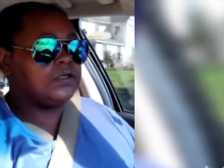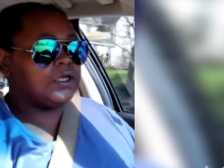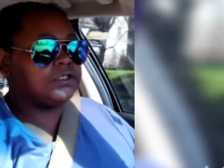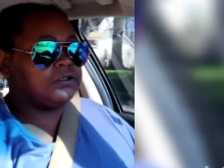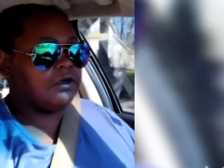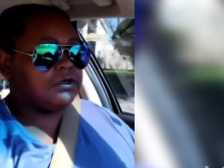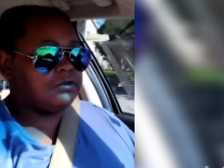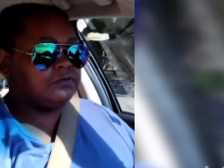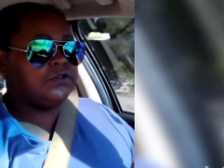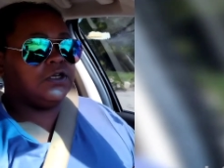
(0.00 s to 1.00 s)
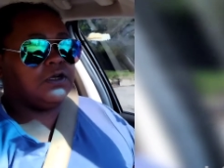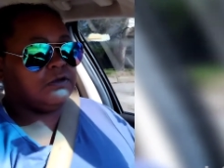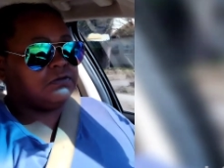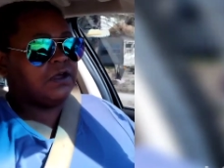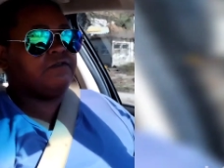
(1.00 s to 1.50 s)
I started, you know,
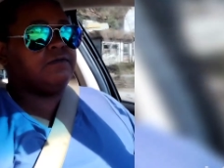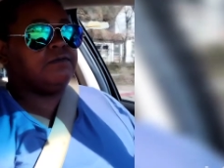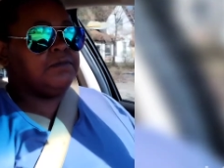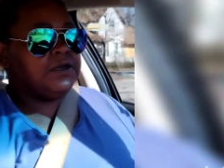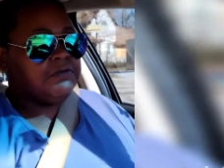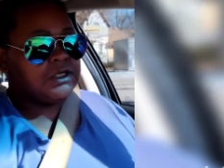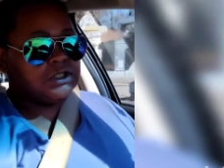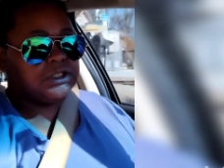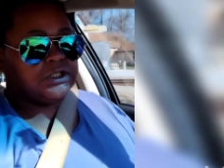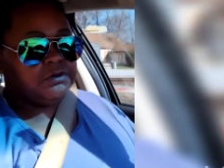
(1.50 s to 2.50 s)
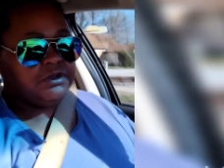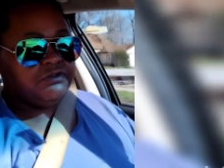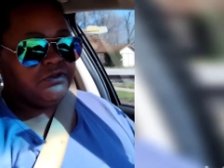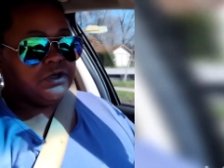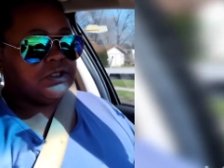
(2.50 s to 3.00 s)
I've been a mother since
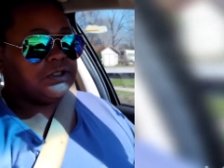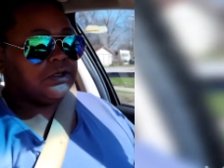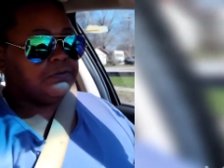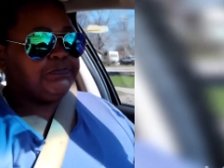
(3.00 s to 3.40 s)
twenty-four, so